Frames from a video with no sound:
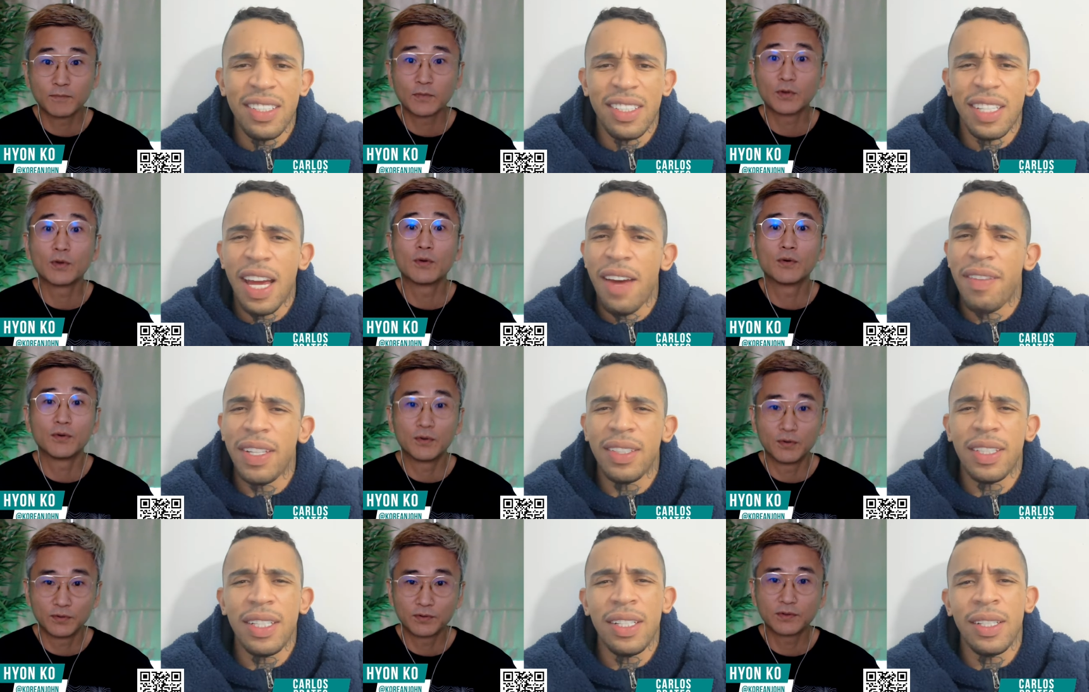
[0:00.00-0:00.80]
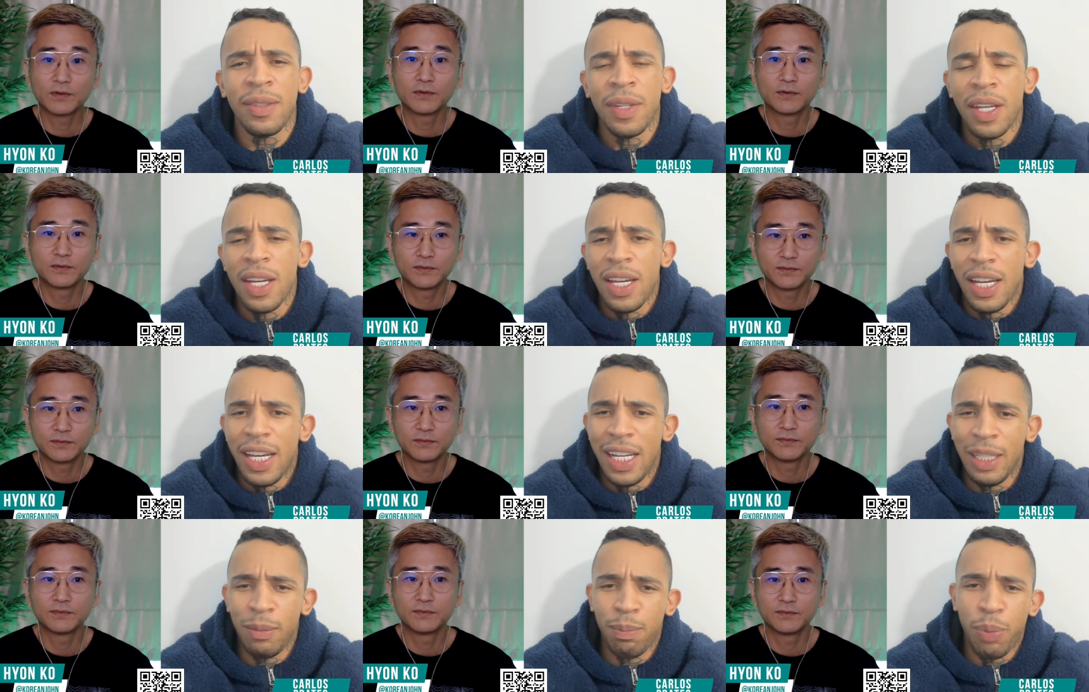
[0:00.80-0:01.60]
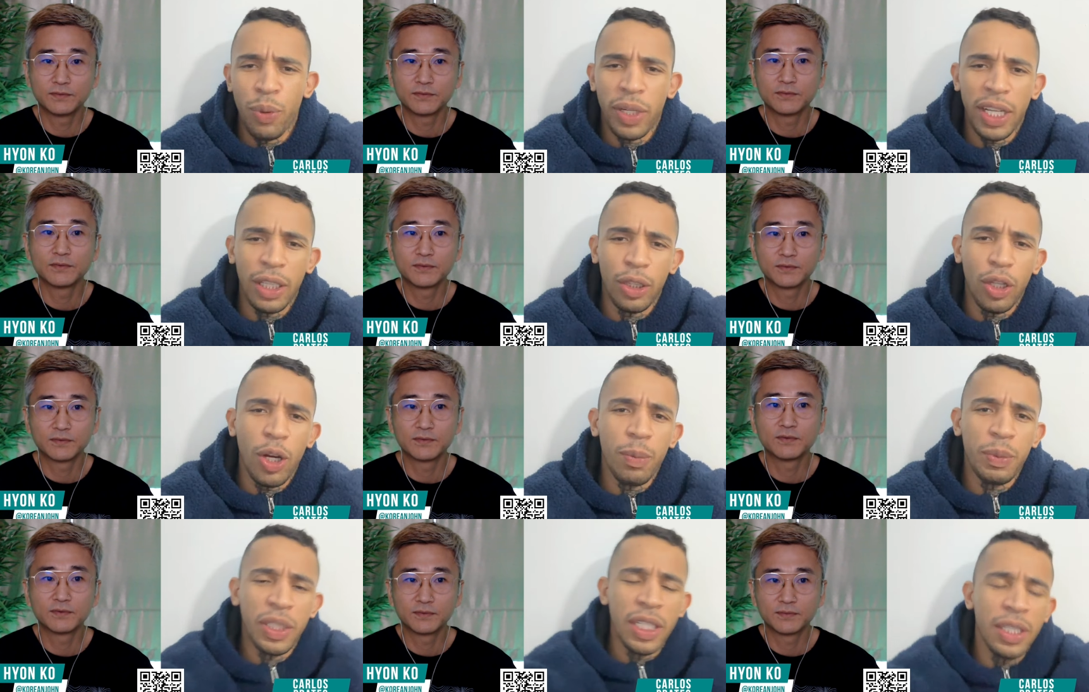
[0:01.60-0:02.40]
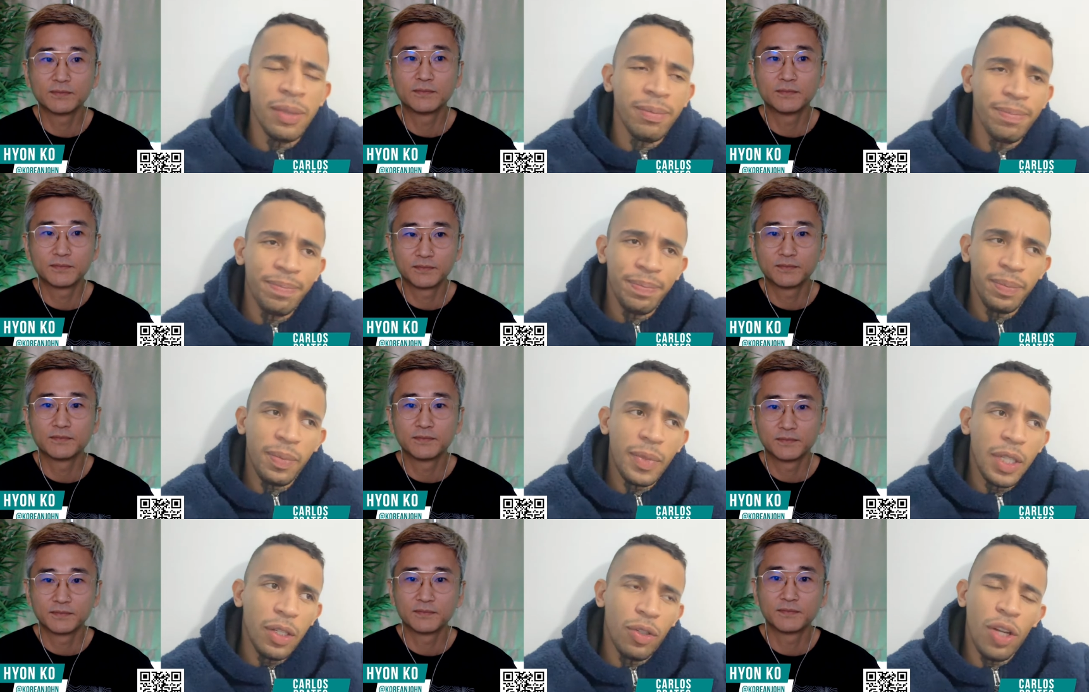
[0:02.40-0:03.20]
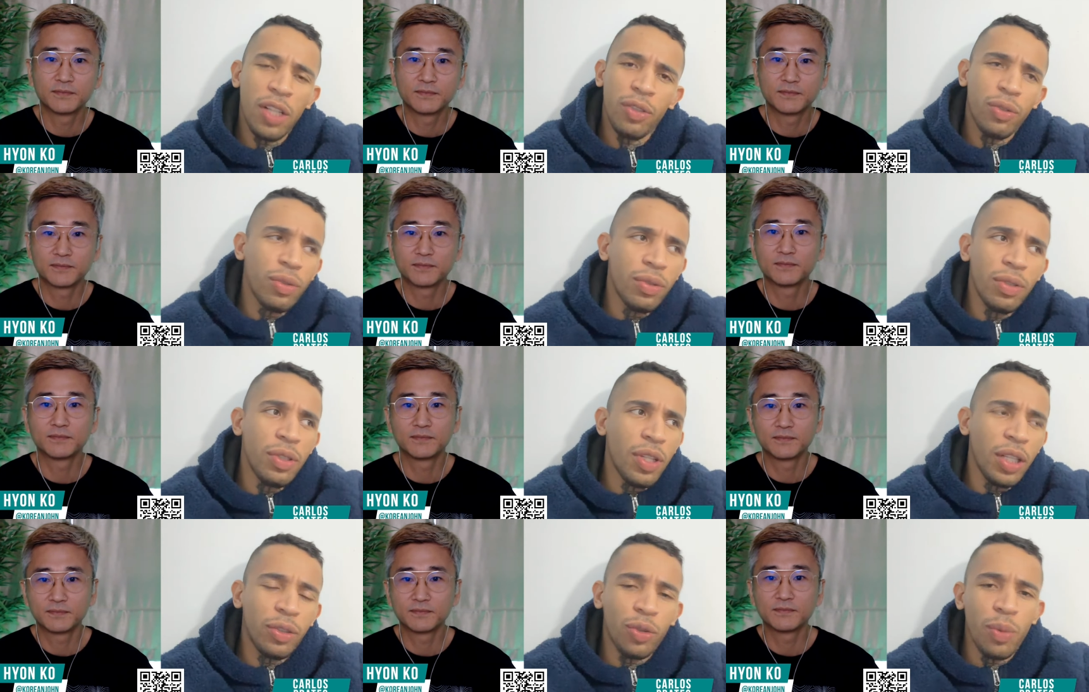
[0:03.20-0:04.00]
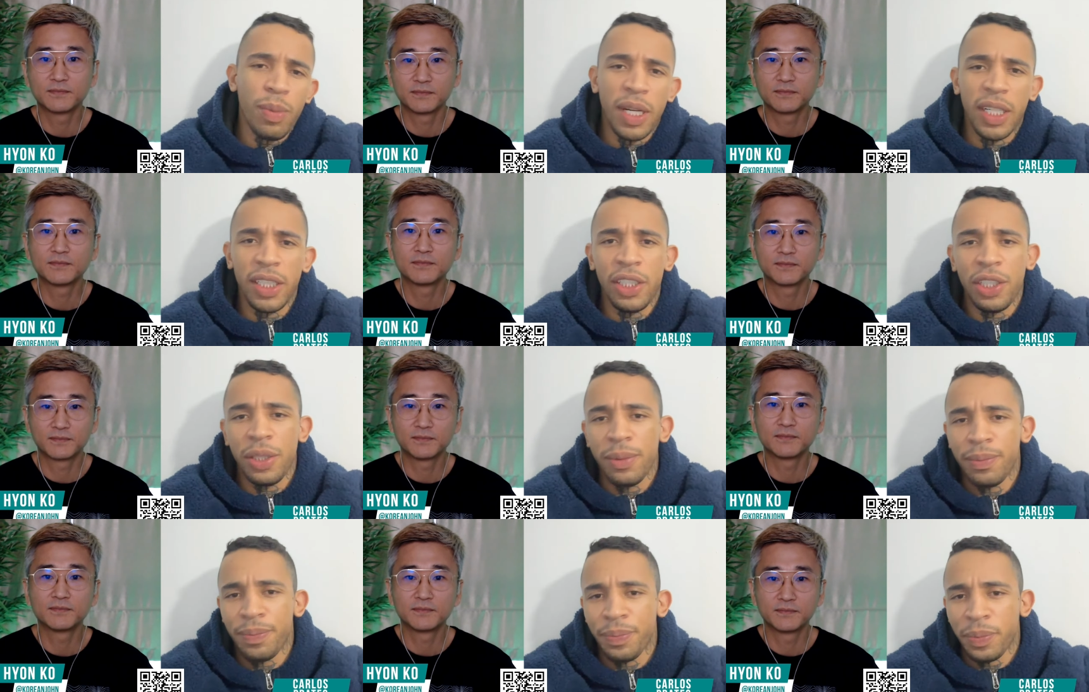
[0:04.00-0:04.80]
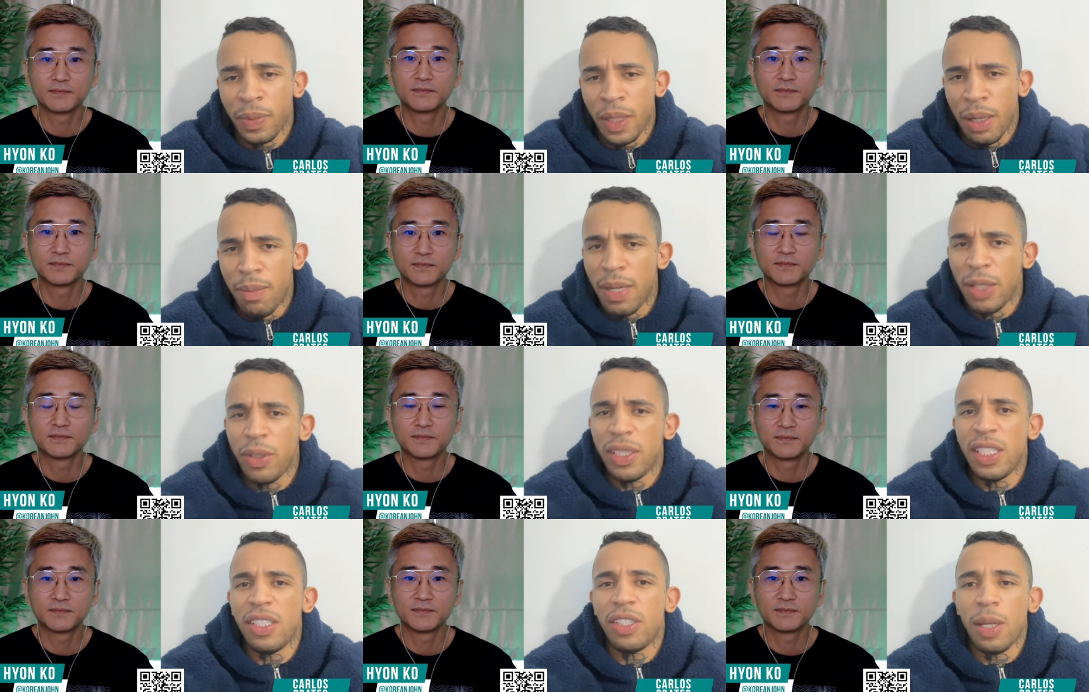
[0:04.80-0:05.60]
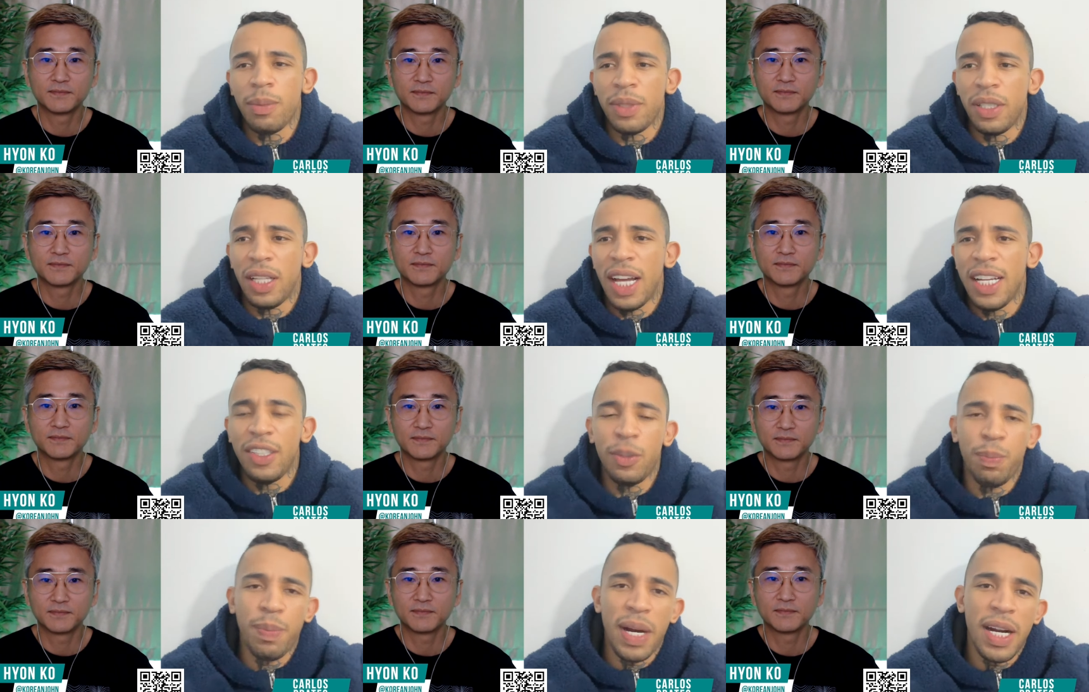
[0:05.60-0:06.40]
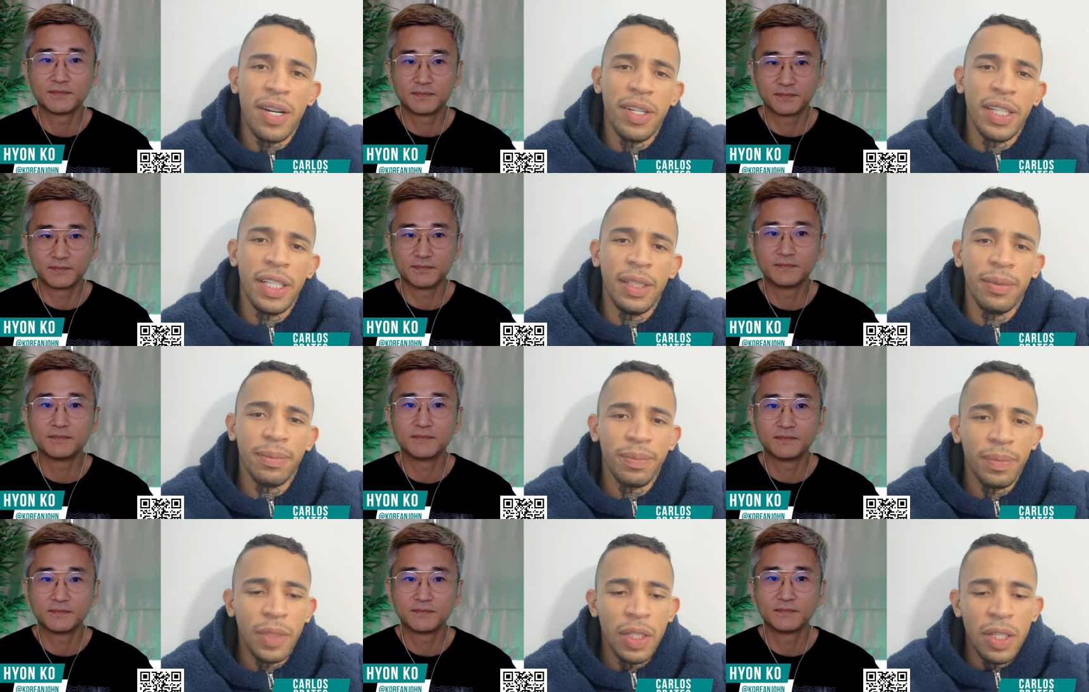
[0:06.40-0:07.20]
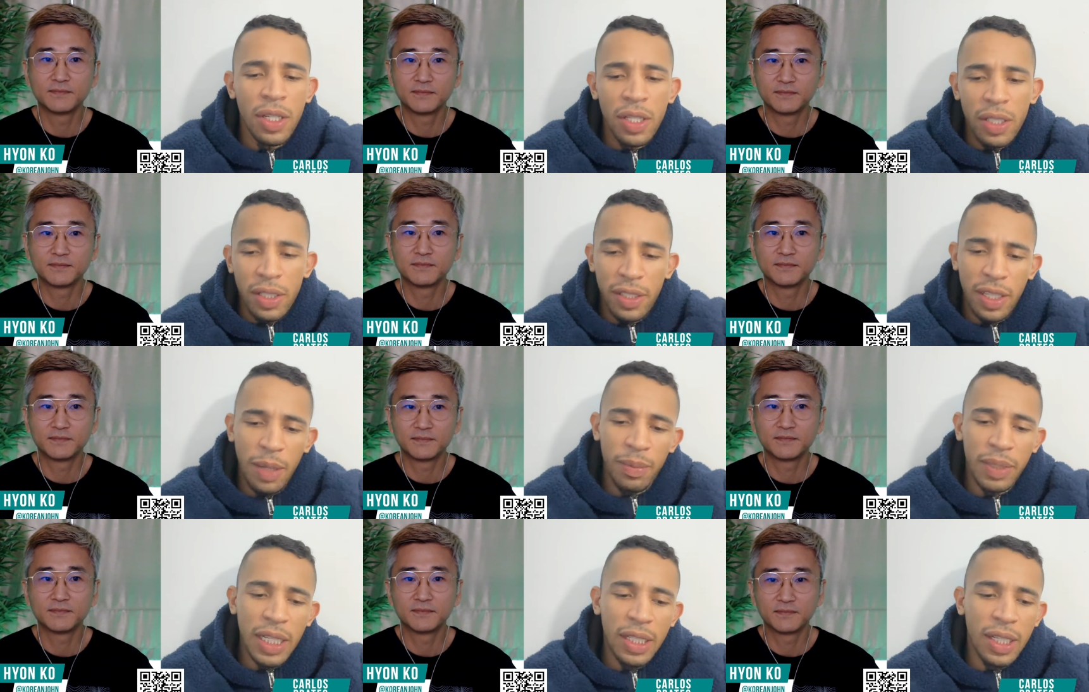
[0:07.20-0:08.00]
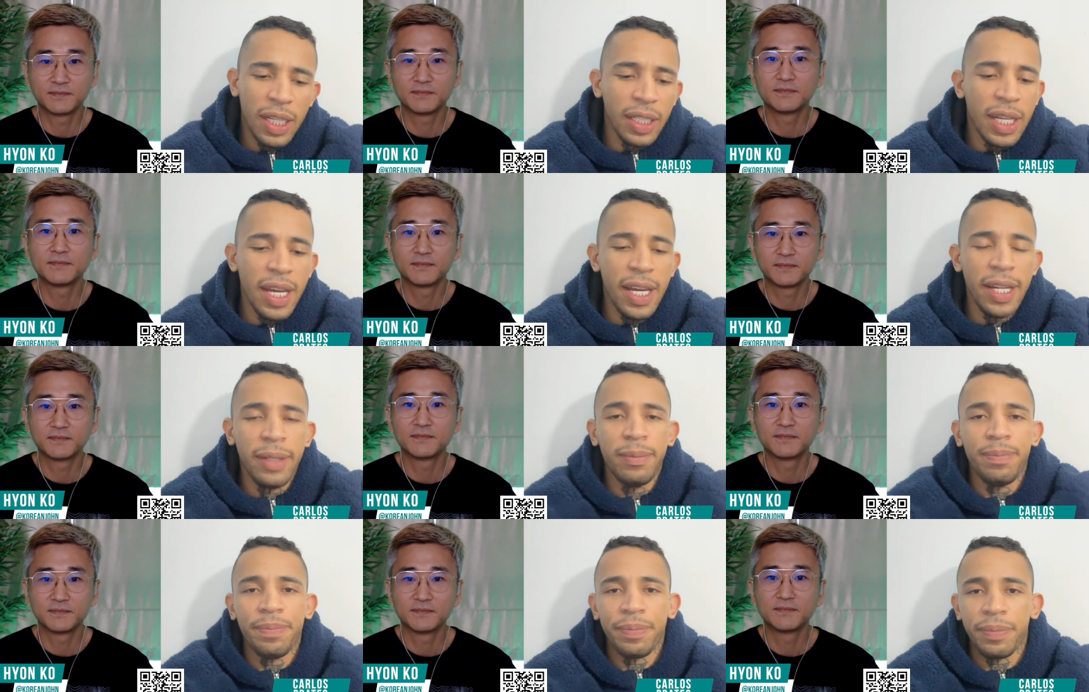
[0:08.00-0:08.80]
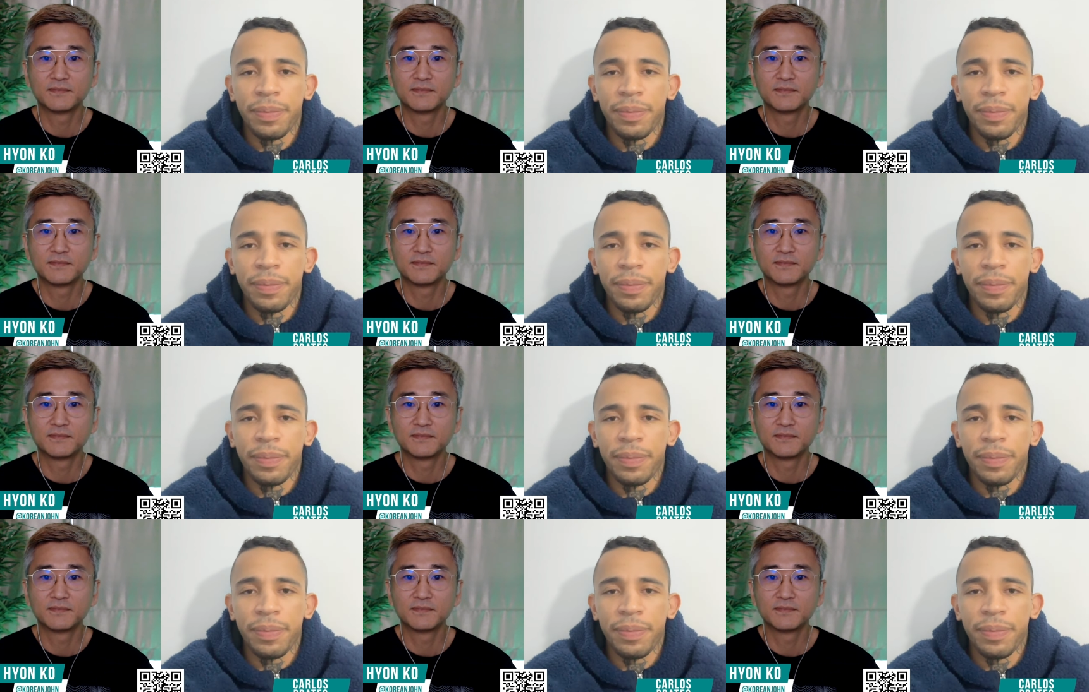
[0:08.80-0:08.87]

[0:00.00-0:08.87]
Speaker 1: 17 mm-hmm. in Phuket top team. Not not too much, but we did some light sparring, something like that.